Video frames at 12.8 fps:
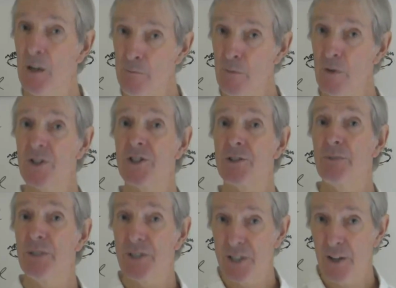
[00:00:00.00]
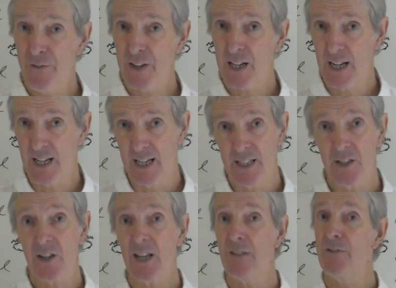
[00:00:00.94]
And more specifically,
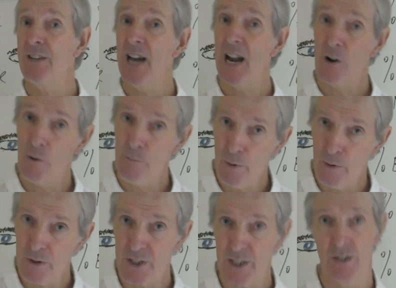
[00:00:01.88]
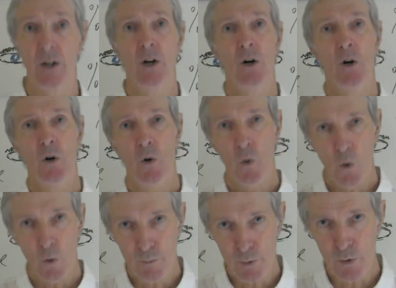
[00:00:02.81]
you can have narrow pointed
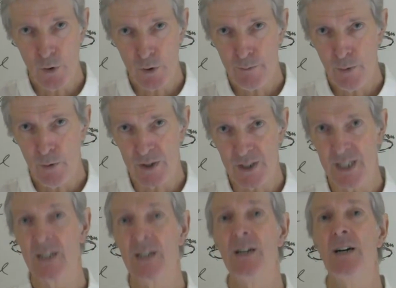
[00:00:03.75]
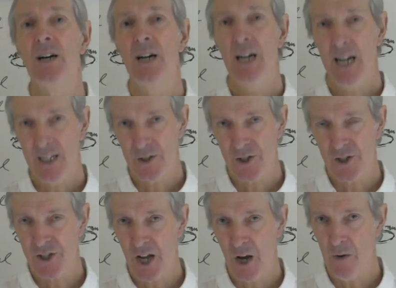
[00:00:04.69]
or broad pointed and
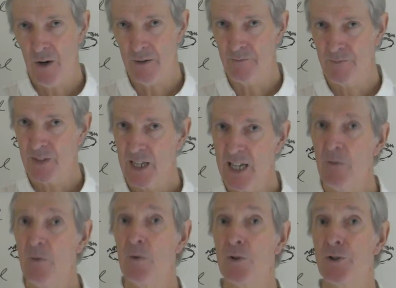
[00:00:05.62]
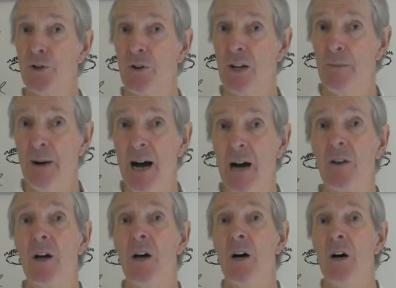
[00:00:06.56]
so on. Here we will talk
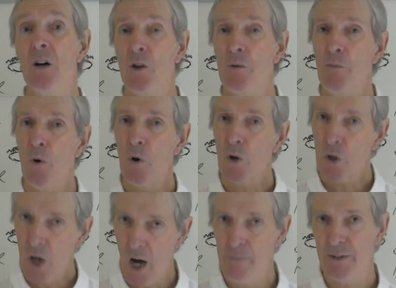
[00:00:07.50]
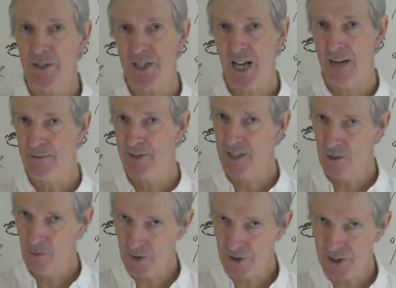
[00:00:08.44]
about the more common types that
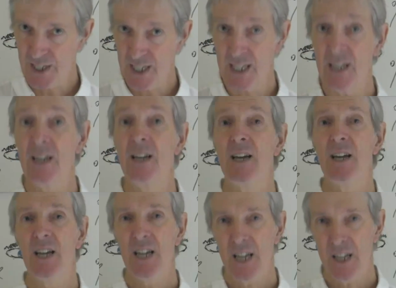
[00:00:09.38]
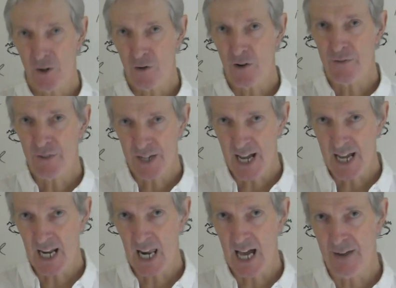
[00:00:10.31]
you will see in your
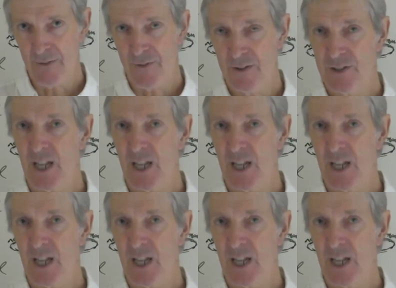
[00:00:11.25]
everyday life.